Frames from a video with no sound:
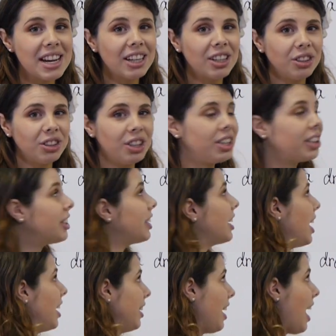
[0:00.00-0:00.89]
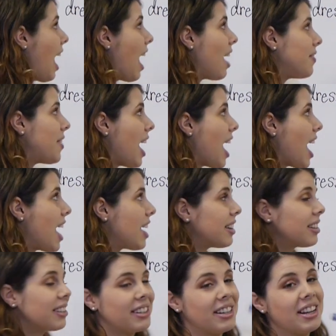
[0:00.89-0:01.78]
take a look at have
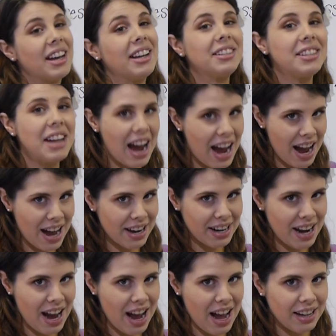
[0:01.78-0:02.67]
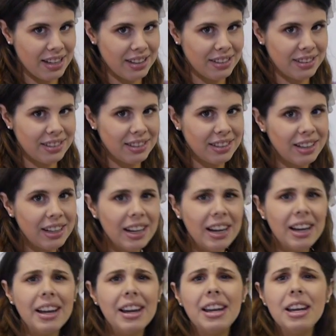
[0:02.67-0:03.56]
had and had had.
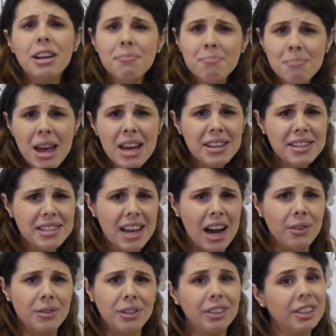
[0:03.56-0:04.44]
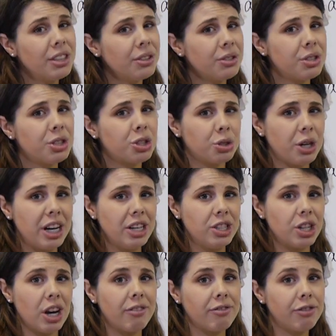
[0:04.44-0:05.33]
It may sound a little
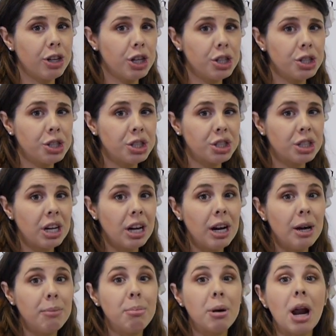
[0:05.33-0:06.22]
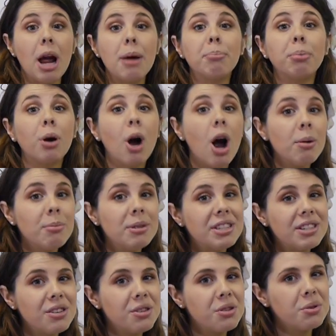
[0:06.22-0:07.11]
strange at first, but I
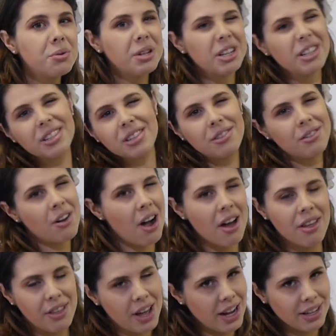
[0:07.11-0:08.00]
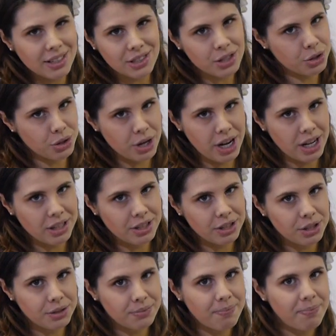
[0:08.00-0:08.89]
promise you it's not that
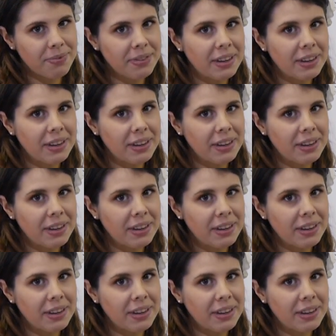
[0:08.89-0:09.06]
strange.